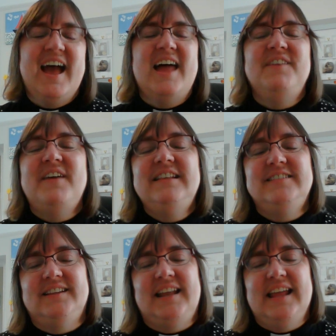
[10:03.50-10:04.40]
And
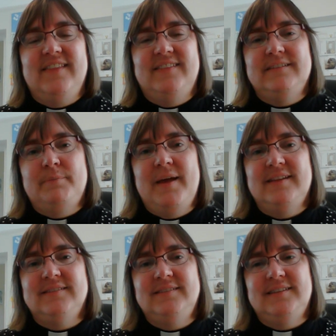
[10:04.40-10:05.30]
eventually this
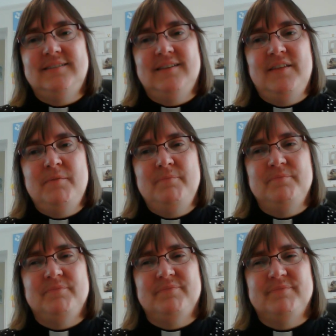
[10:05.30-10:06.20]
person says to them,
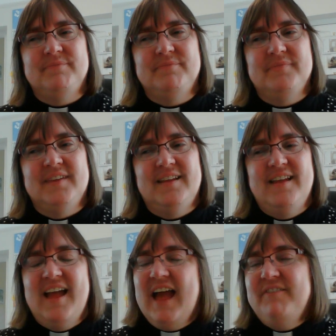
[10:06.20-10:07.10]

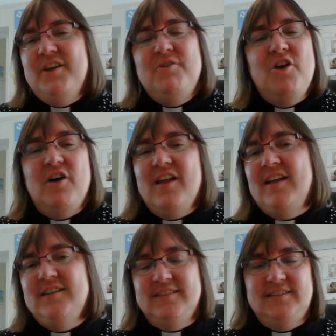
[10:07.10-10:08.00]
"Have you not
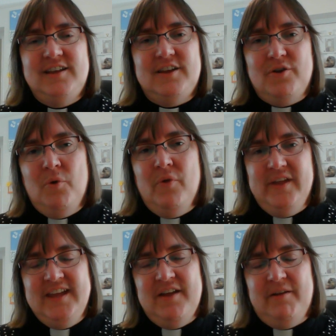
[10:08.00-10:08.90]
understood all
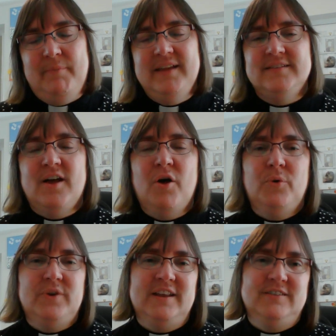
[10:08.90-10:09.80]
that you have been
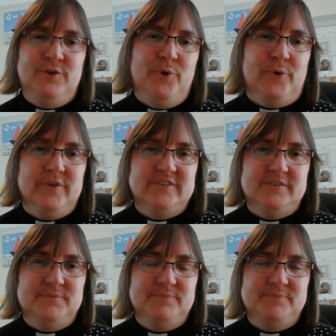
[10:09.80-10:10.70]
told and
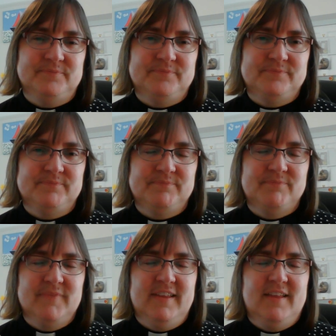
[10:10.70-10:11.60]
taught?"
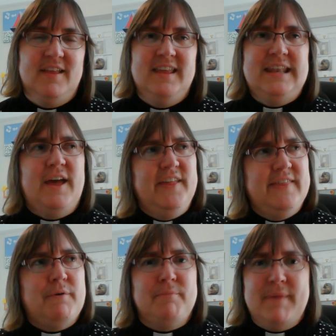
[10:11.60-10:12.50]
Now, I think
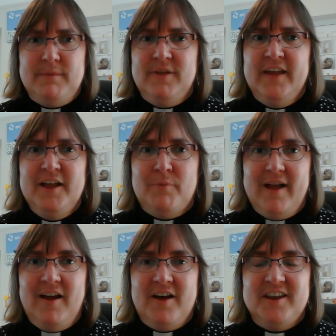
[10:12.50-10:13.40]
that would make me think
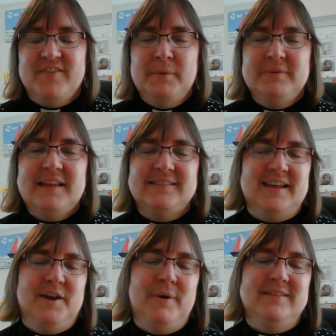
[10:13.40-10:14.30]
quite hard if I was asked
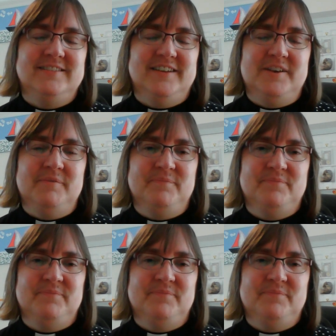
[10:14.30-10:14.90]
that question.